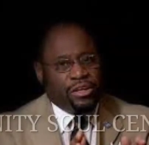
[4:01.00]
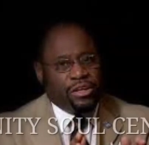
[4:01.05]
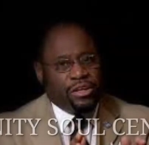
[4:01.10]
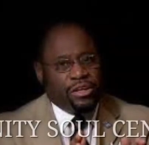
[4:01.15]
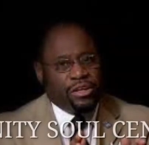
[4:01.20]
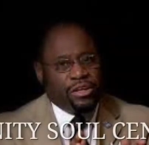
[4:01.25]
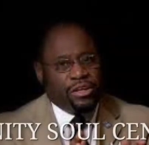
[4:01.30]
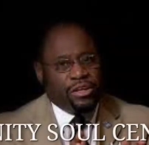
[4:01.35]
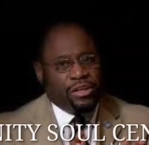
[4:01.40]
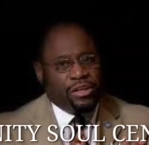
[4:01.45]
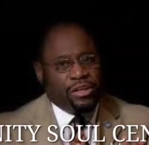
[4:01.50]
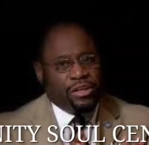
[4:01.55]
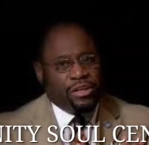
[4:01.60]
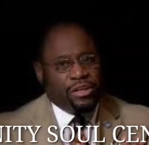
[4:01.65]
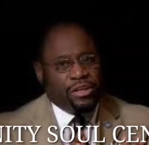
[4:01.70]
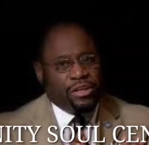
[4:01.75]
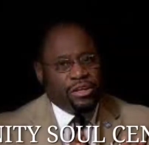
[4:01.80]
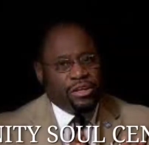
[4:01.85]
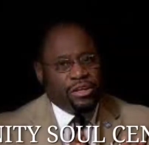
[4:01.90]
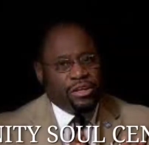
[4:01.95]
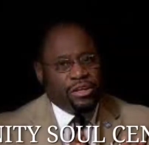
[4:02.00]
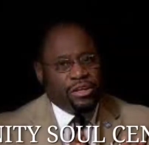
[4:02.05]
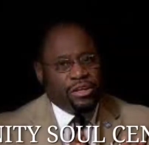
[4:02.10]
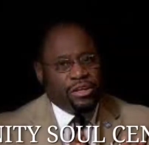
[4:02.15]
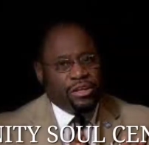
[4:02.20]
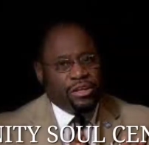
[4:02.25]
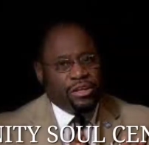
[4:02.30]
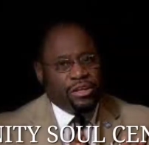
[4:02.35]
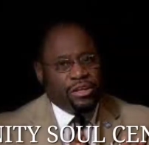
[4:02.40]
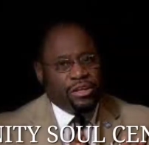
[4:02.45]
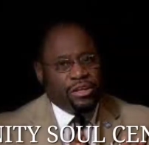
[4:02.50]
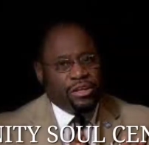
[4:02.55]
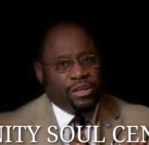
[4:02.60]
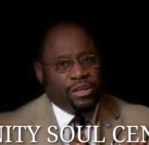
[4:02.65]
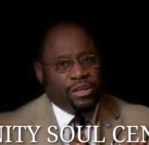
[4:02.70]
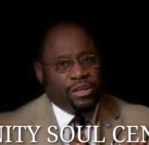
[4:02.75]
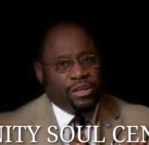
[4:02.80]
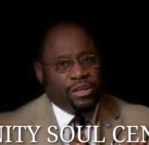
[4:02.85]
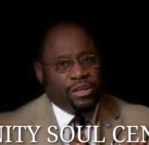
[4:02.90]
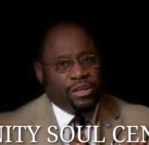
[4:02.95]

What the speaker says: (silence)